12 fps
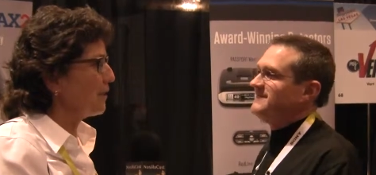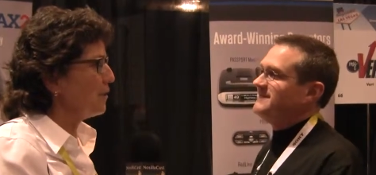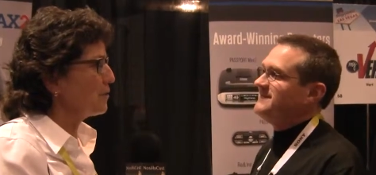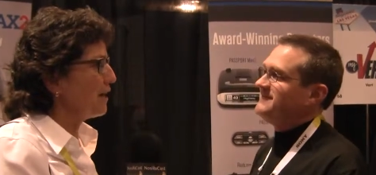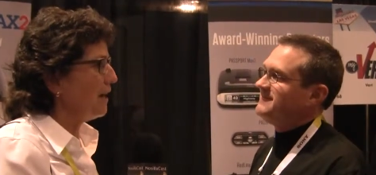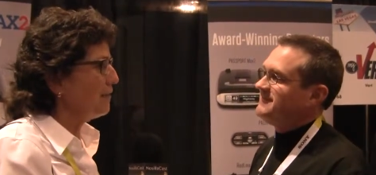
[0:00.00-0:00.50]

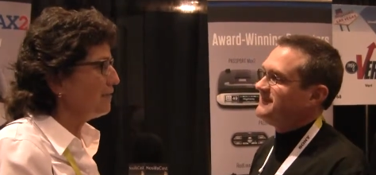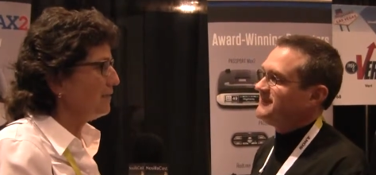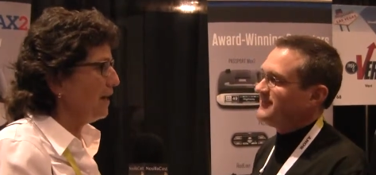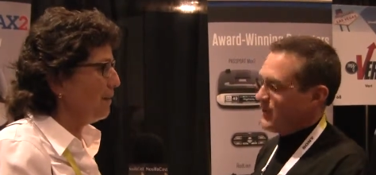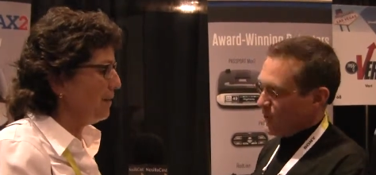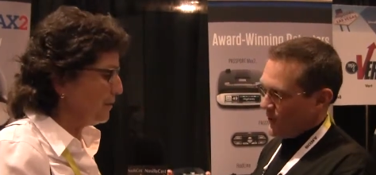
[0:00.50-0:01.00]
Speaker 1: goes off.
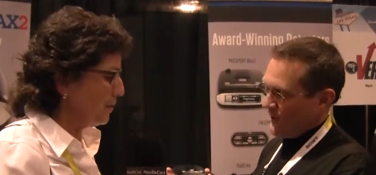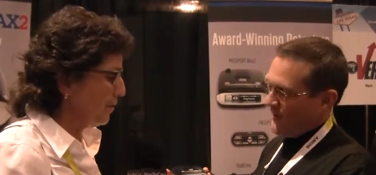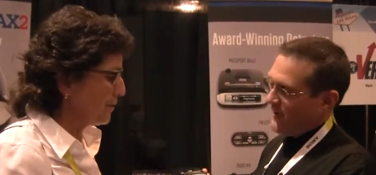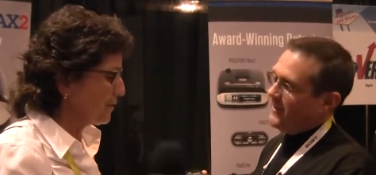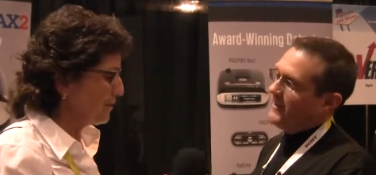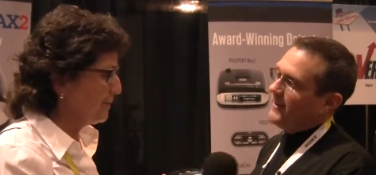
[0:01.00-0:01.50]
How about
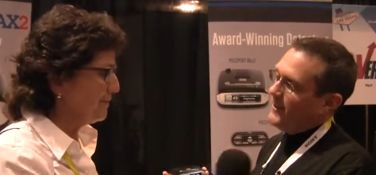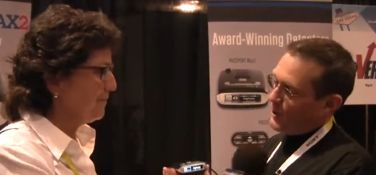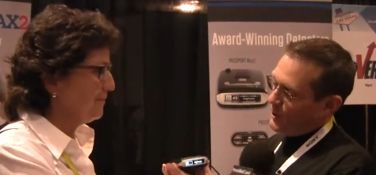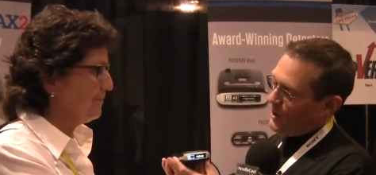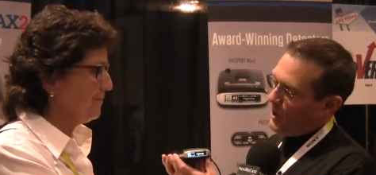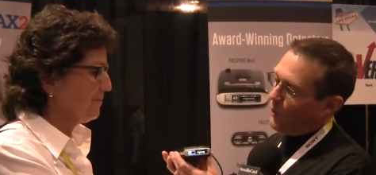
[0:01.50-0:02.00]
Speaker 2: yours?
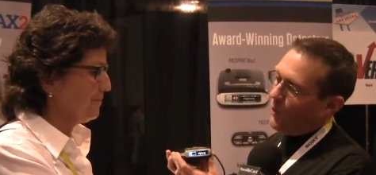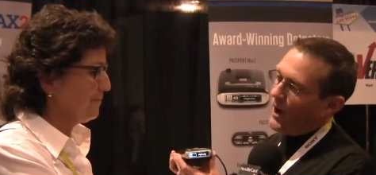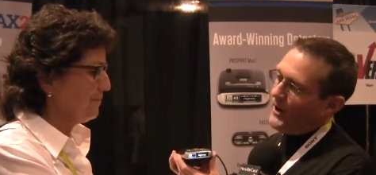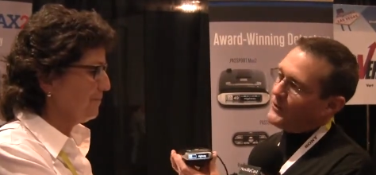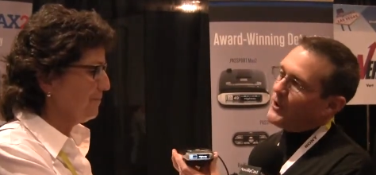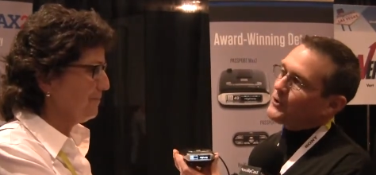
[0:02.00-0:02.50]
You know
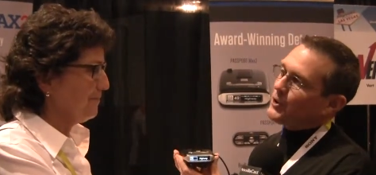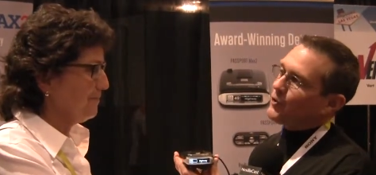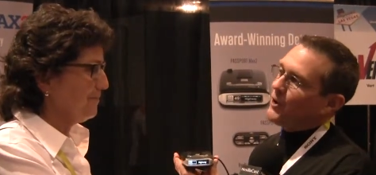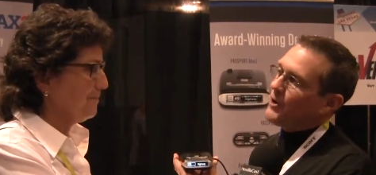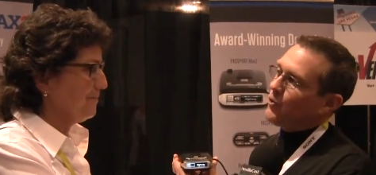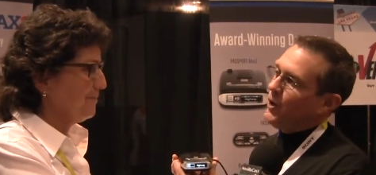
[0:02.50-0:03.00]
what? That's a
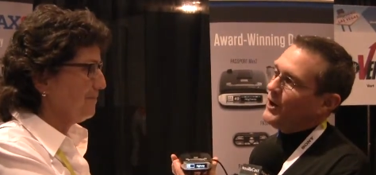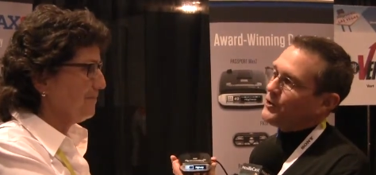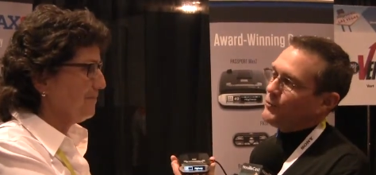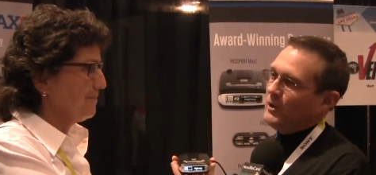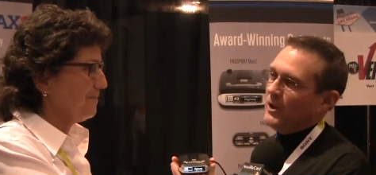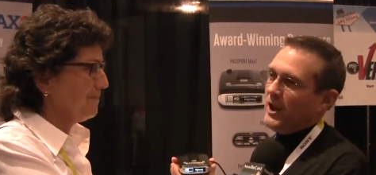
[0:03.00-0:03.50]
great
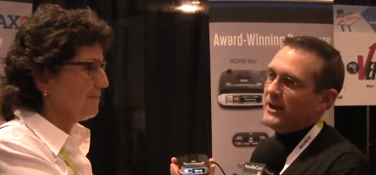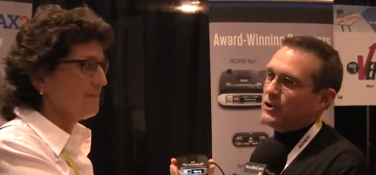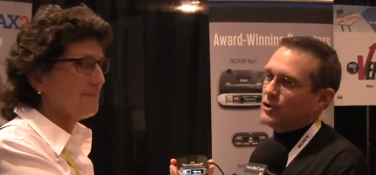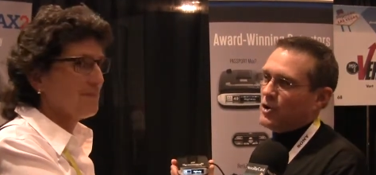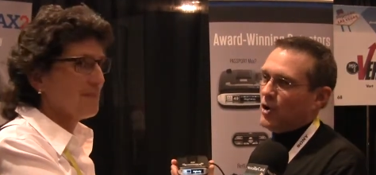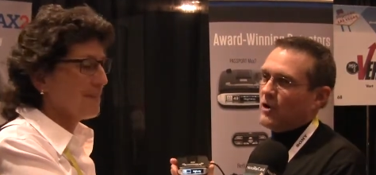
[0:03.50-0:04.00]
question. We like
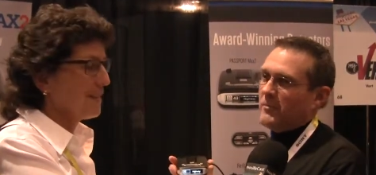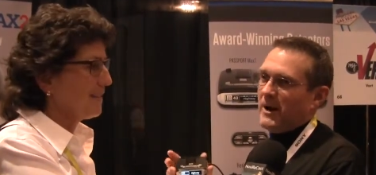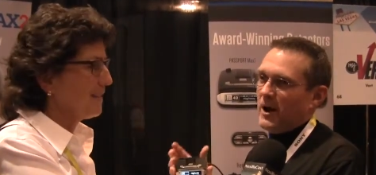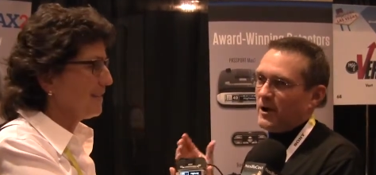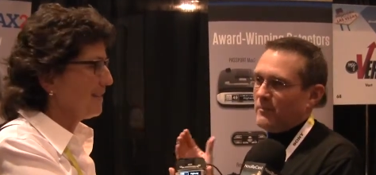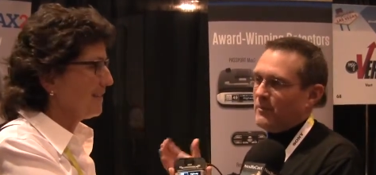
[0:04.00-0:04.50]
to joke
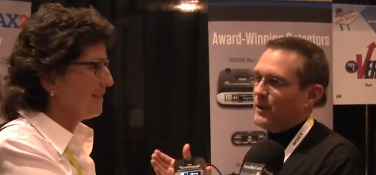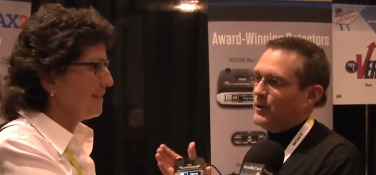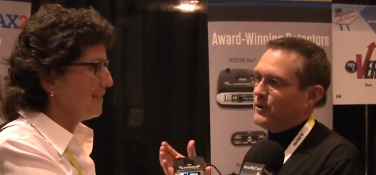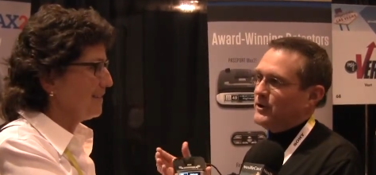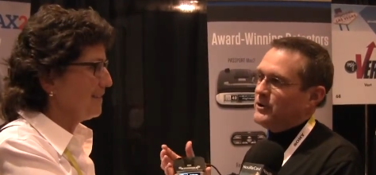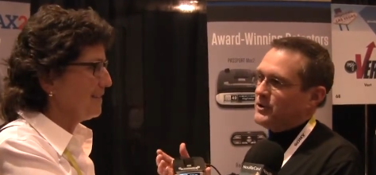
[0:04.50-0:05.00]
about
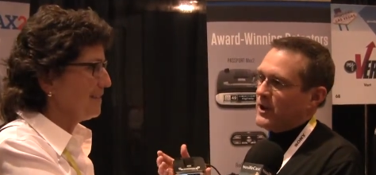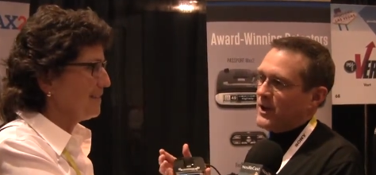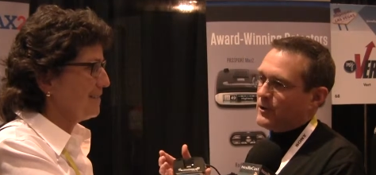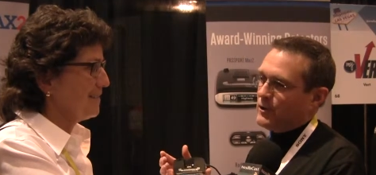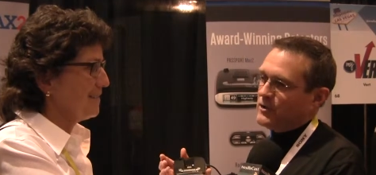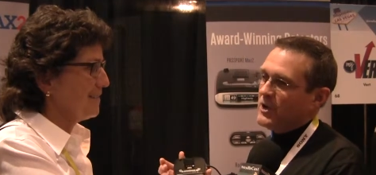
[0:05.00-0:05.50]
competitor
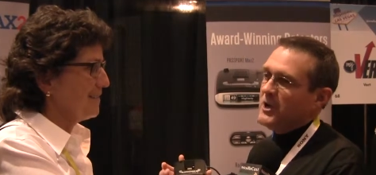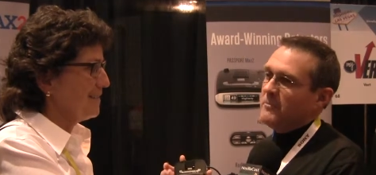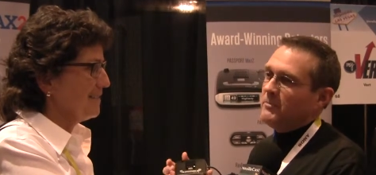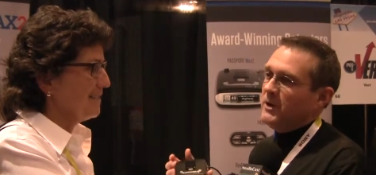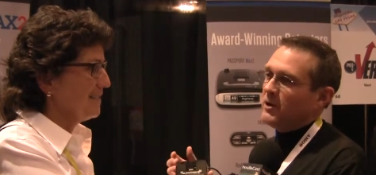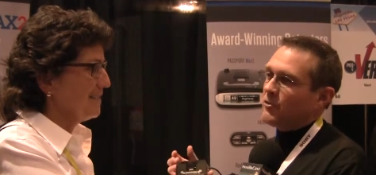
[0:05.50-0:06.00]
detectors
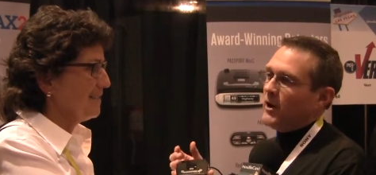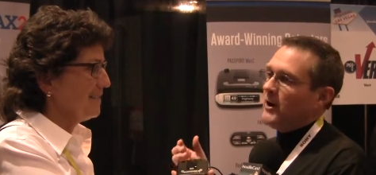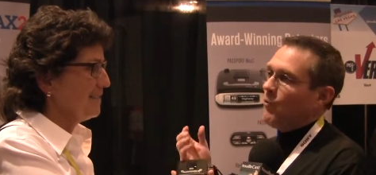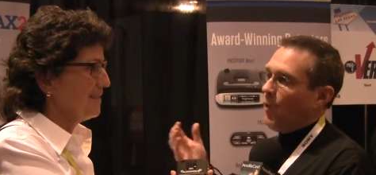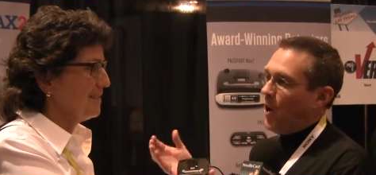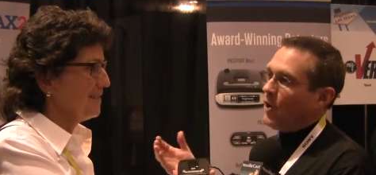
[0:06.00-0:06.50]
being
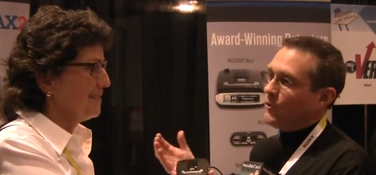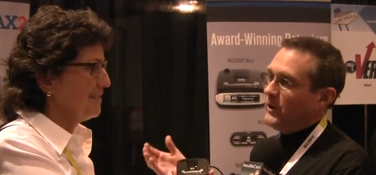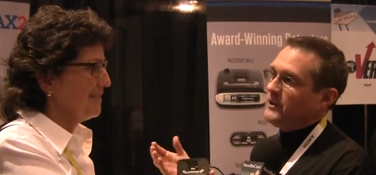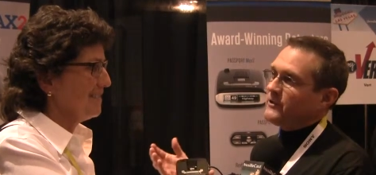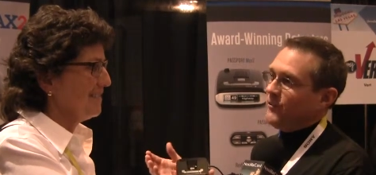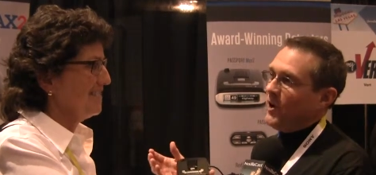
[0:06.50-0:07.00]
great
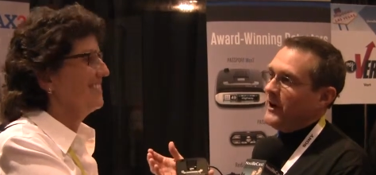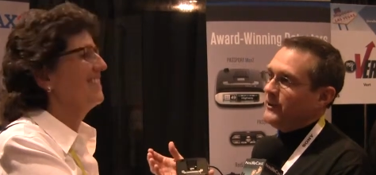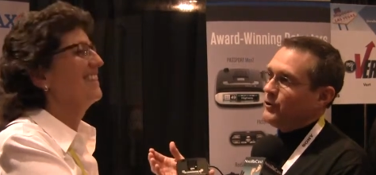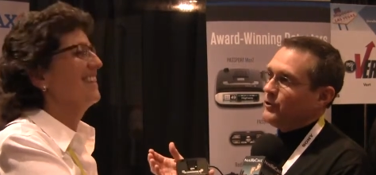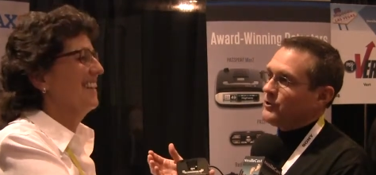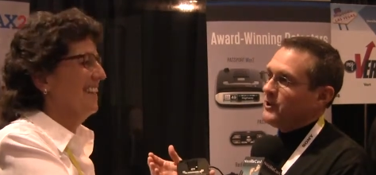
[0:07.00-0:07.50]
Walgreens
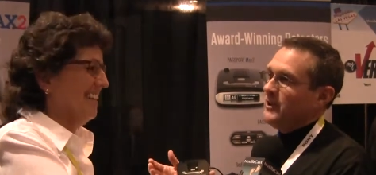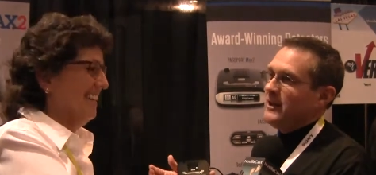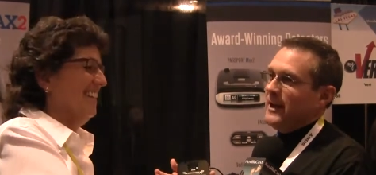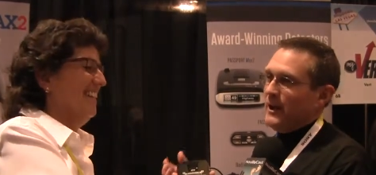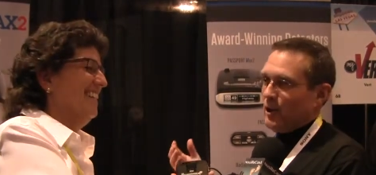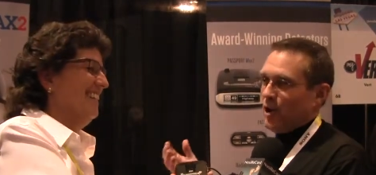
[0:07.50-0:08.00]
finders
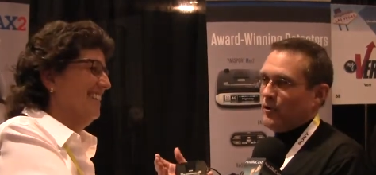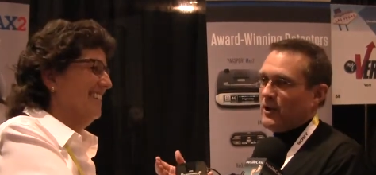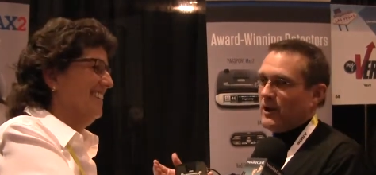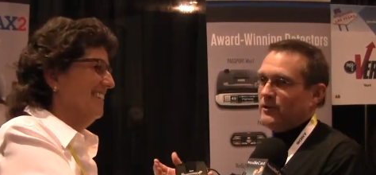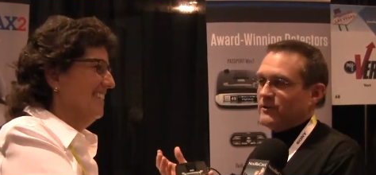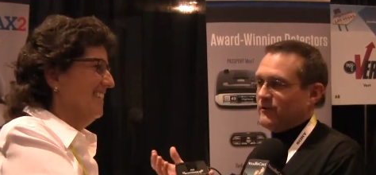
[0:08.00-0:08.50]
and
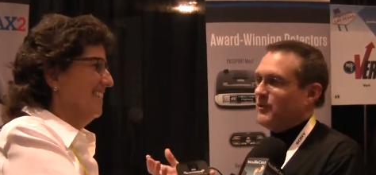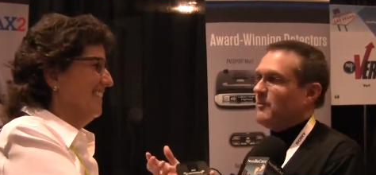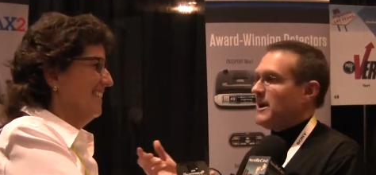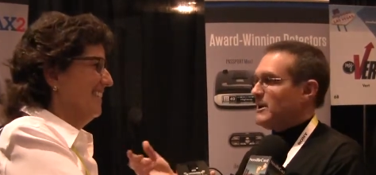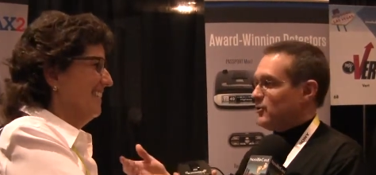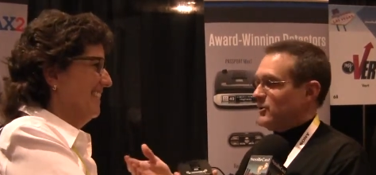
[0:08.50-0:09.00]
locators of the
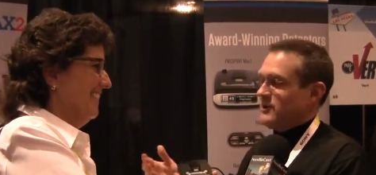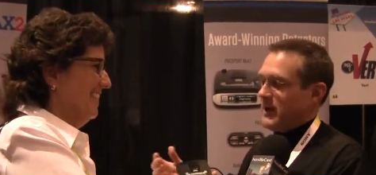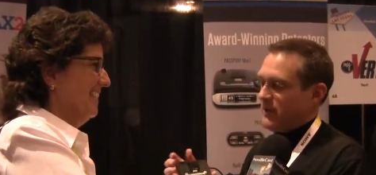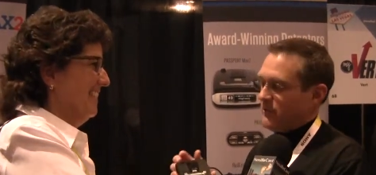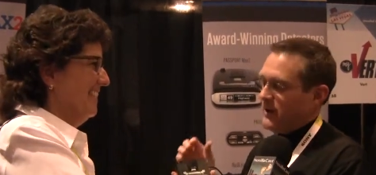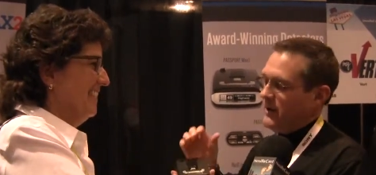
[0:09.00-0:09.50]
bank. You're
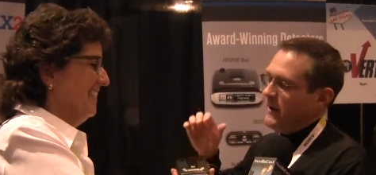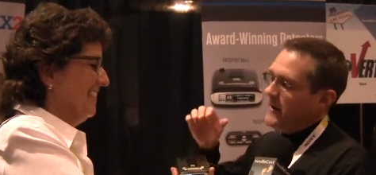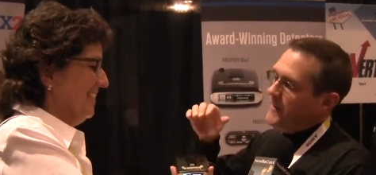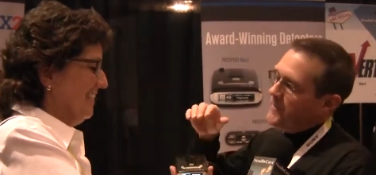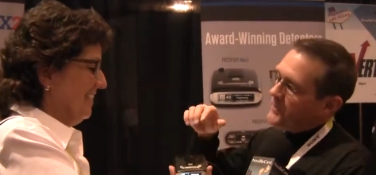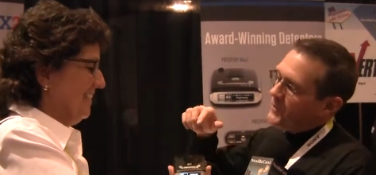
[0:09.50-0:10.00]
exactly right.
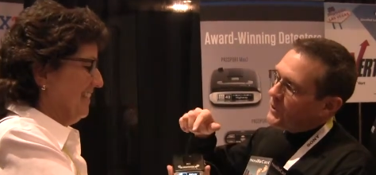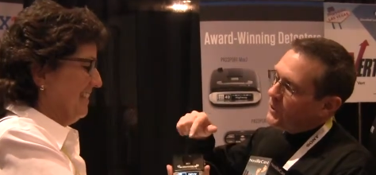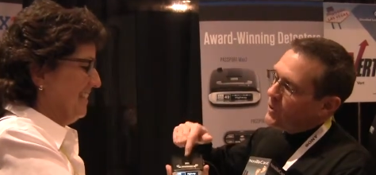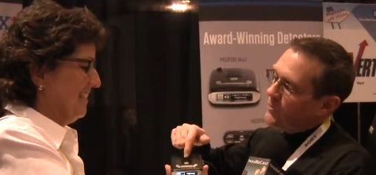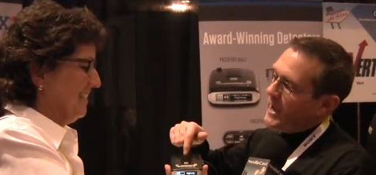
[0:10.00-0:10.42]
The new